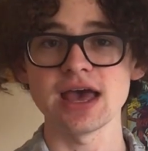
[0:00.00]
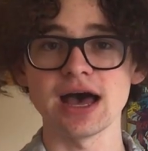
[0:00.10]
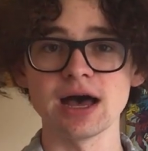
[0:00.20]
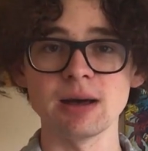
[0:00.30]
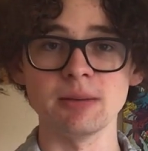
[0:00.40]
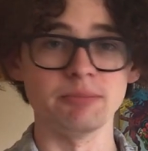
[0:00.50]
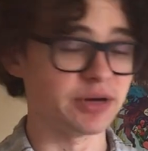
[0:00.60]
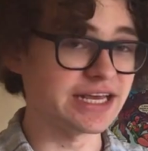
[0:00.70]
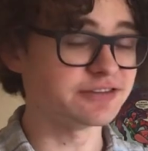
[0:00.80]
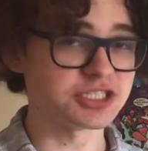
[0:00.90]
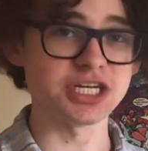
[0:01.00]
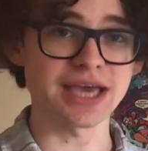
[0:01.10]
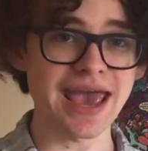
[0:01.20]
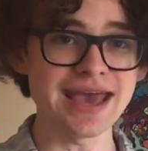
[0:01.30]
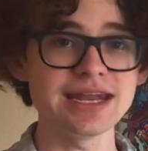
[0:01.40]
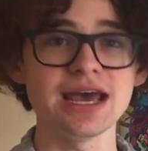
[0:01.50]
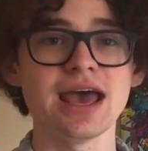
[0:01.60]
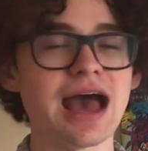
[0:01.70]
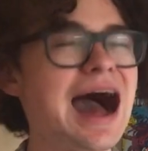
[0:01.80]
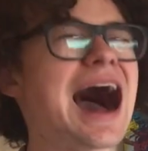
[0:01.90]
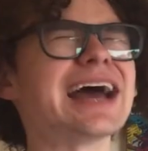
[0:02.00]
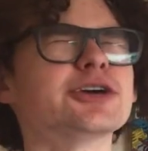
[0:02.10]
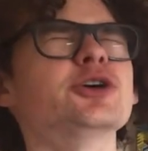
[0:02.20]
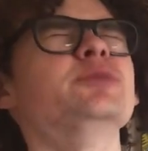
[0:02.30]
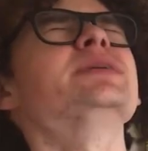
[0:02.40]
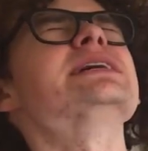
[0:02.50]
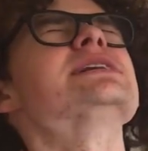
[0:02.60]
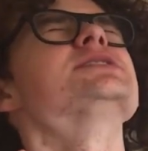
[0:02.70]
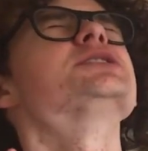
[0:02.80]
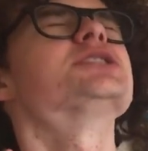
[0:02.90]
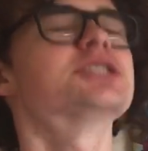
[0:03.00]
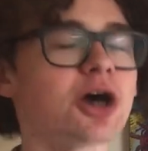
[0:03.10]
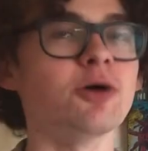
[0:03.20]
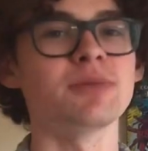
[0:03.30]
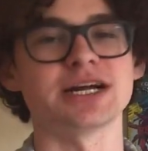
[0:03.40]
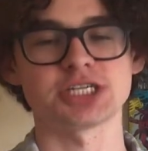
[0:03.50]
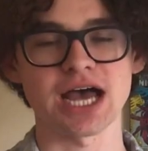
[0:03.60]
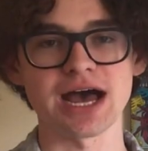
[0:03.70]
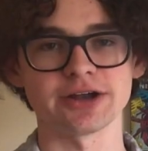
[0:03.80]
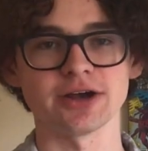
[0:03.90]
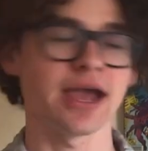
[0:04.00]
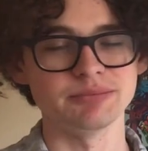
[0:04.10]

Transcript: but if she can, I could be so much hotter.